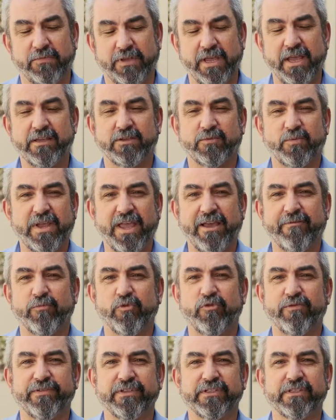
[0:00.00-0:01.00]
yes, we have
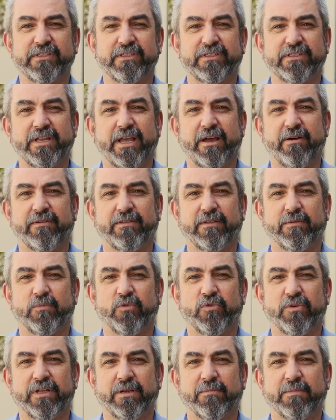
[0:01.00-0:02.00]
more visitors now in the
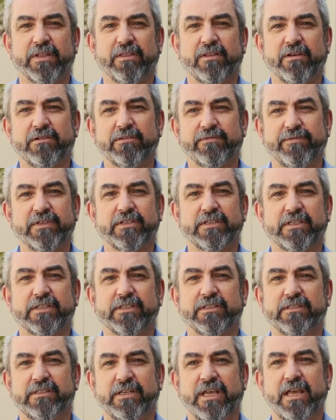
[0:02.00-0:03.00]
morning, but those
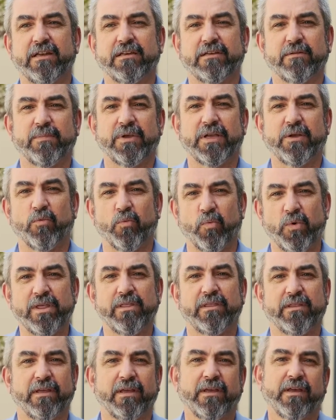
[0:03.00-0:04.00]
visitors tend to be
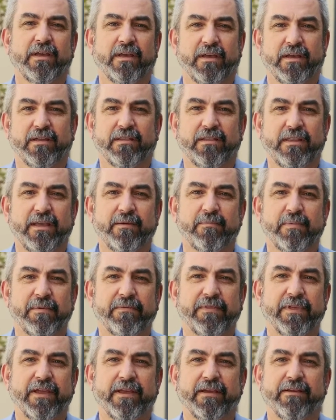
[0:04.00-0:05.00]
with
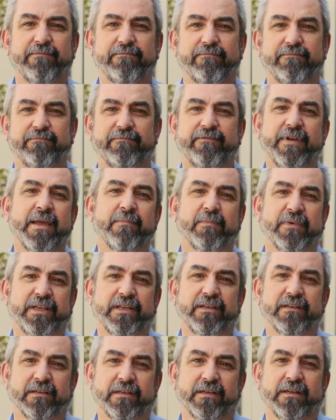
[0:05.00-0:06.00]
their
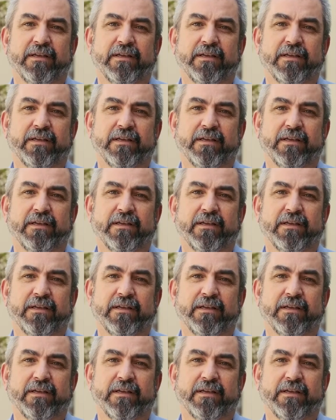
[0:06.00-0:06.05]
family.